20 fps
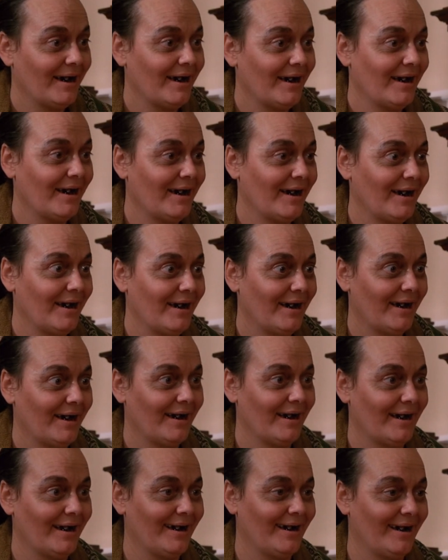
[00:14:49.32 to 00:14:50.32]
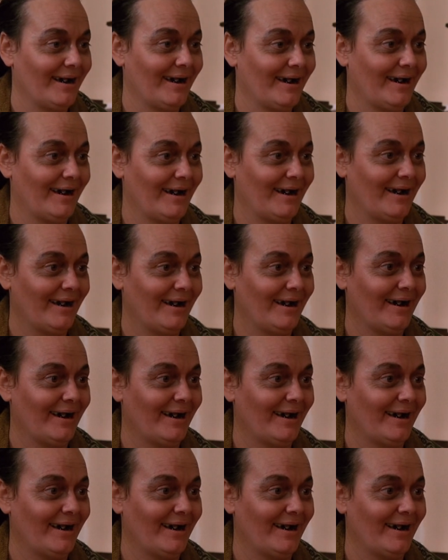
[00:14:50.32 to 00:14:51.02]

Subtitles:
(silence)